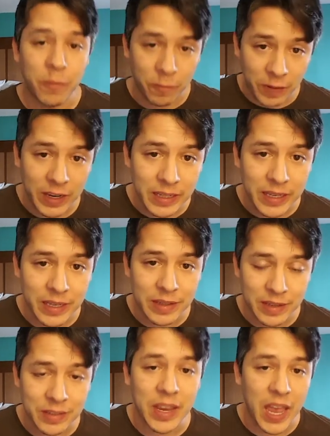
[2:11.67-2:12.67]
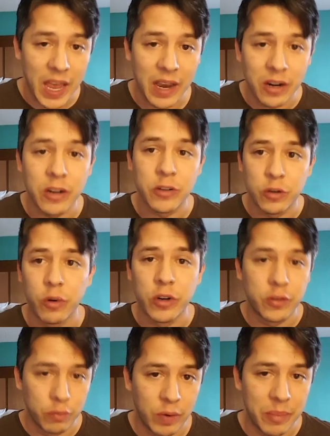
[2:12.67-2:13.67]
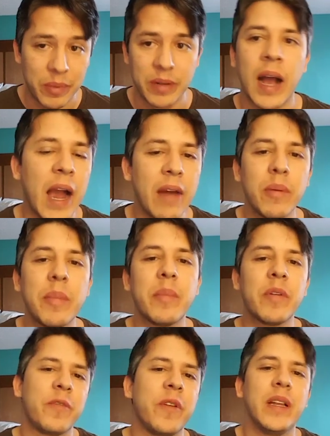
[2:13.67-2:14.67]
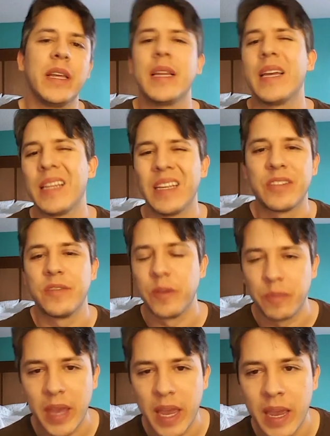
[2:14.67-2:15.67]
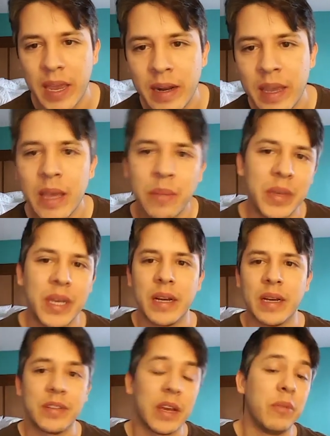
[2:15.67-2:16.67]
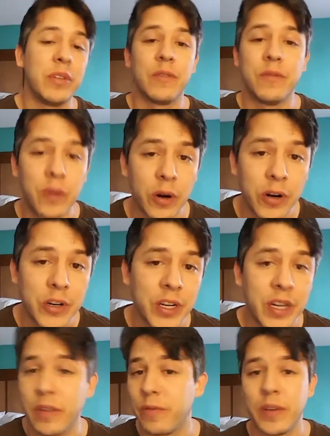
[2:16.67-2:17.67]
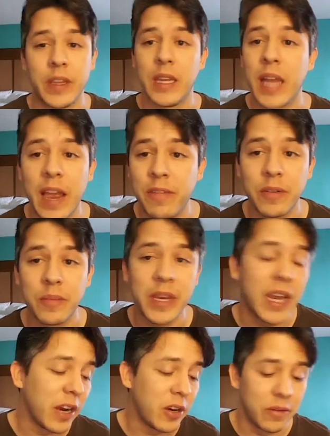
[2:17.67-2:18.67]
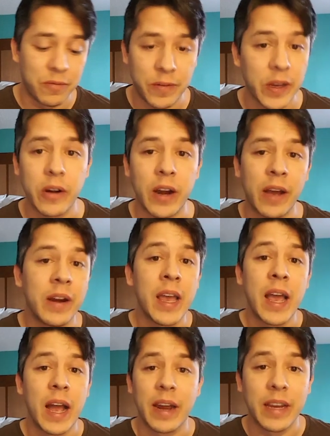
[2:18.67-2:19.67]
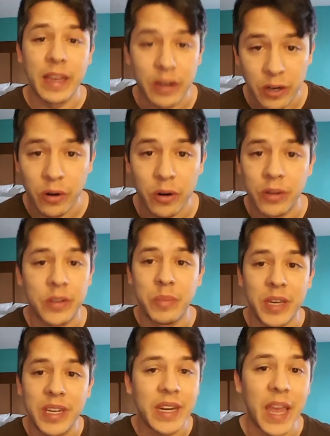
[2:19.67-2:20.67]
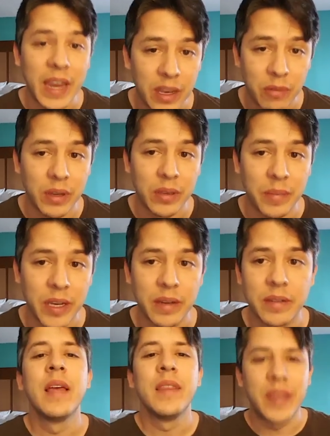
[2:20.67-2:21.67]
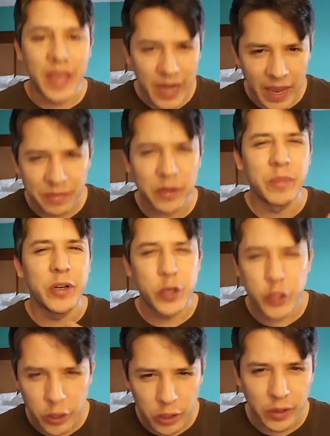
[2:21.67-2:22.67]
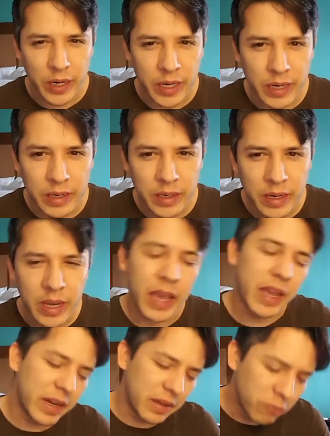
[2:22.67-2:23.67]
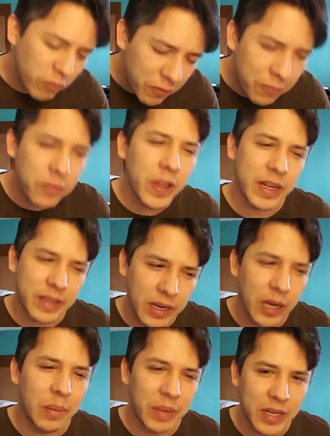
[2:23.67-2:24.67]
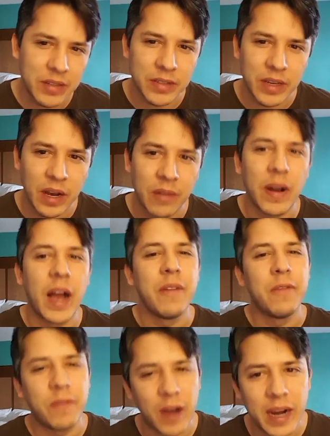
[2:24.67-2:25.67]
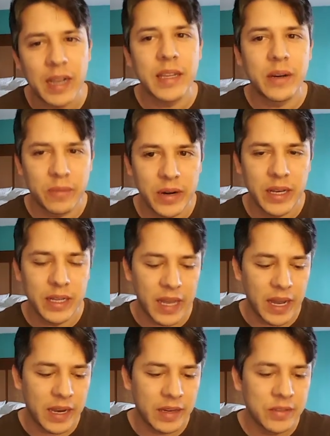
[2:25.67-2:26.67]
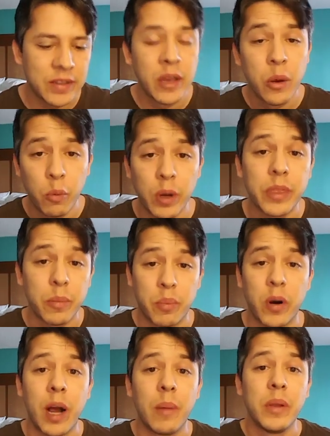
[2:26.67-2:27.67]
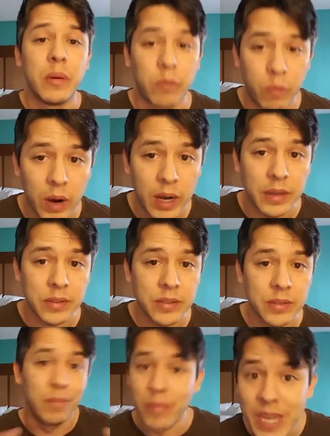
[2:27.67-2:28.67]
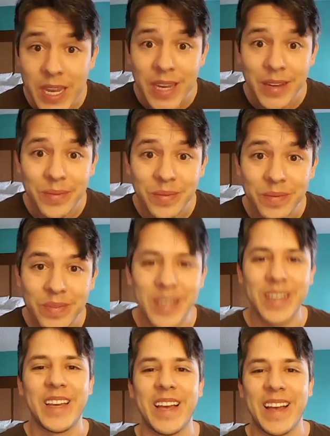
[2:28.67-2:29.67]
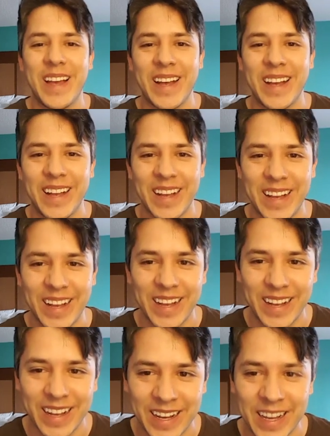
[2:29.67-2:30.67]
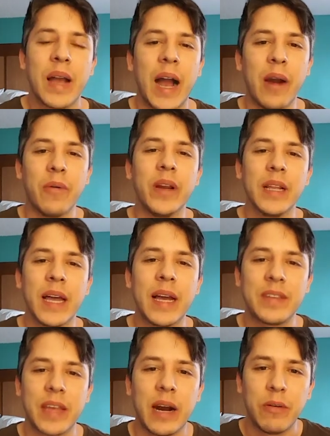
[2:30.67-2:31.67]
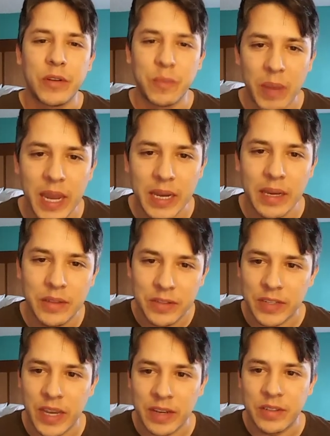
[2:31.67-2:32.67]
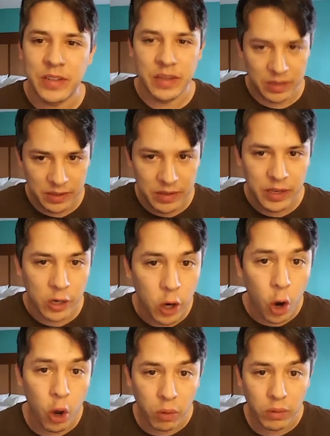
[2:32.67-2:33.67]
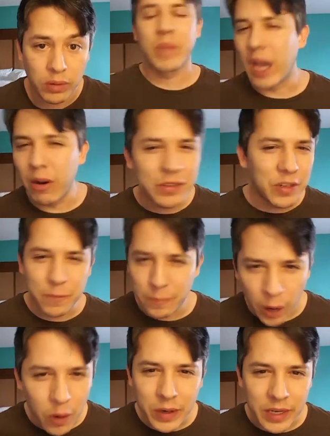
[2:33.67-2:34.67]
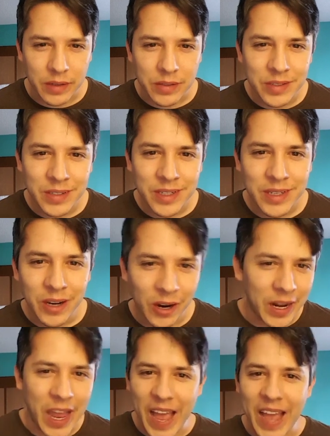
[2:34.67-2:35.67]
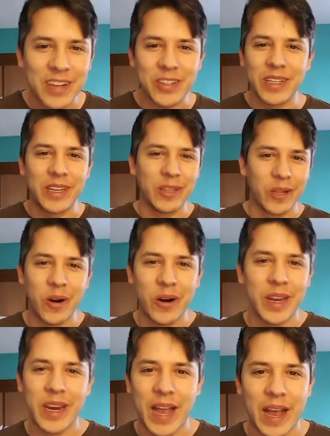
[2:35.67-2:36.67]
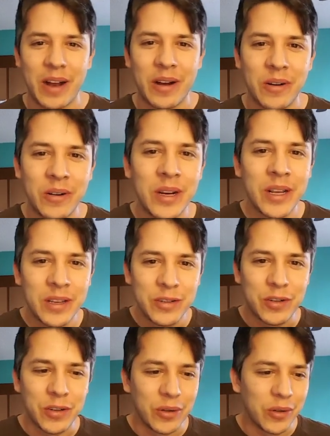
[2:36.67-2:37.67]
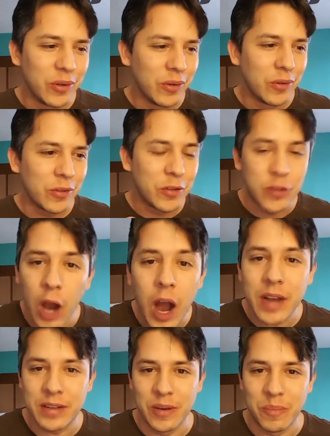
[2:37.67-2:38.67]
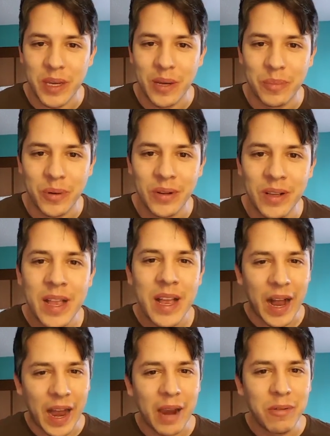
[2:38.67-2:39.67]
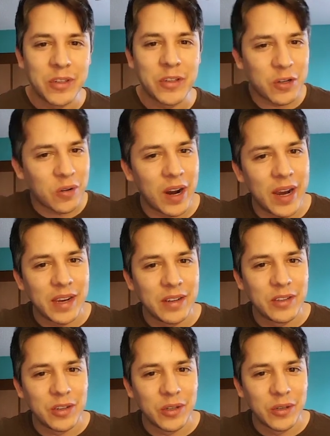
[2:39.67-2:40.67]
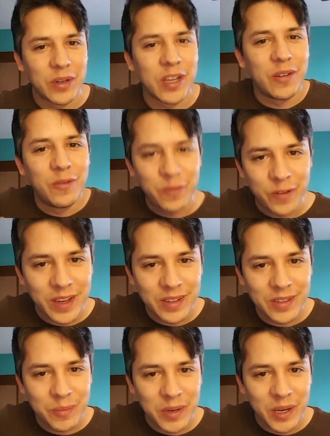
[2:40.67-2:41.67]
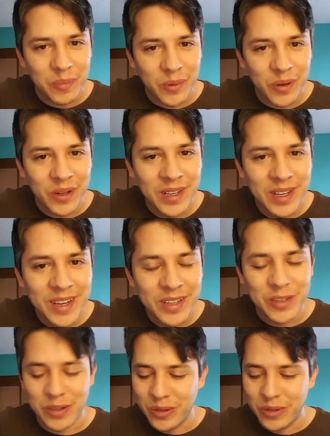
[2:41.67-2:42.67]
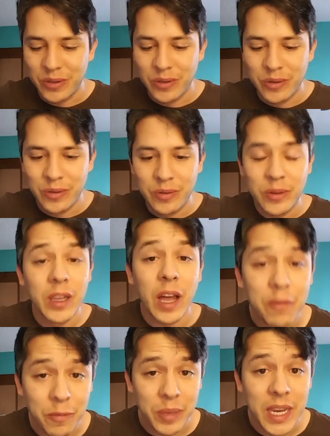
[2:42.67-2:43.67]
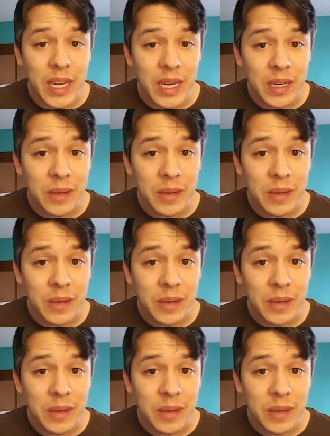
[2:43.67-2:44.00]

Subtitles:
feeling this anger towards women. I remember feeling like less of a man because I was a virgin, and for the life of me, I couldn't figure out how to get a girl to be naked with me. Then after maturing and reflecting on myself, I finally realized what the problem was. Me! I realized that I was making sex the goal. I wasn't focused on actually learning how to talk to people. I was trying to convince people to love me.